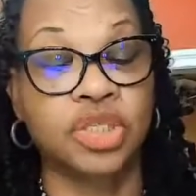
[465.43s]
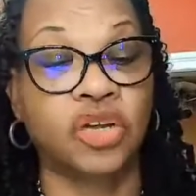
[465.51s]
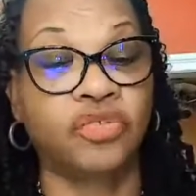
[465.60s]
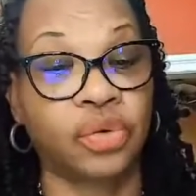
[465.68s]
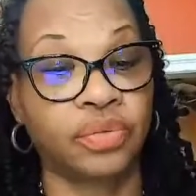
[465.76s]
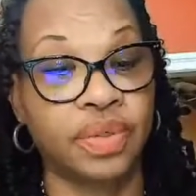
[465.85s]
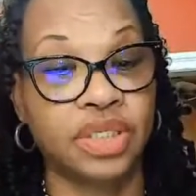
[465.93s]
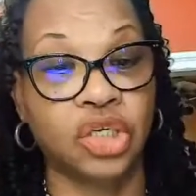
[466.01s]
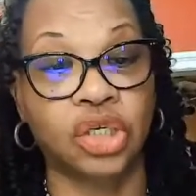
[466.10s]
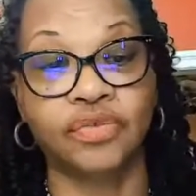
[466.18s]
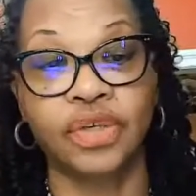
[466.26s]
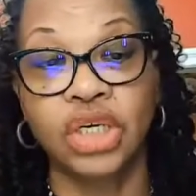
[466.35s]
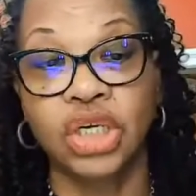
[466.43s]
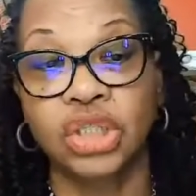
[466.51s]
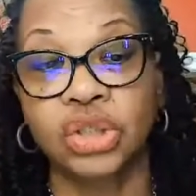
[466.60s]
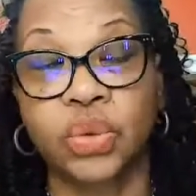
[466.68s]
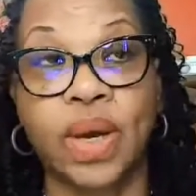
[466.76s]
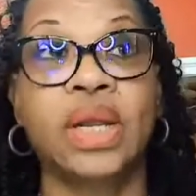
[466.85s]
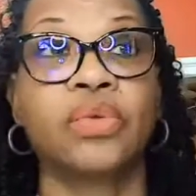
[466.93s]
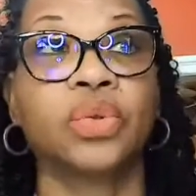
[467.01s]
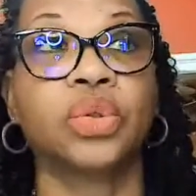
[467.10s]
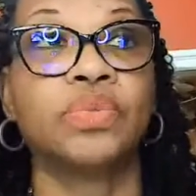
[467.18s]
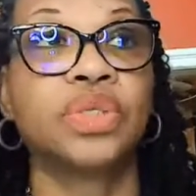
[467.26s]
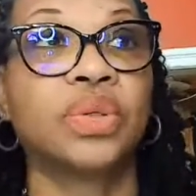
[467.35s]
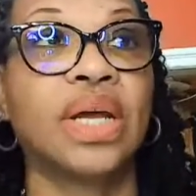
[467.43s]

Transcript: So if you reserve 20 rooms,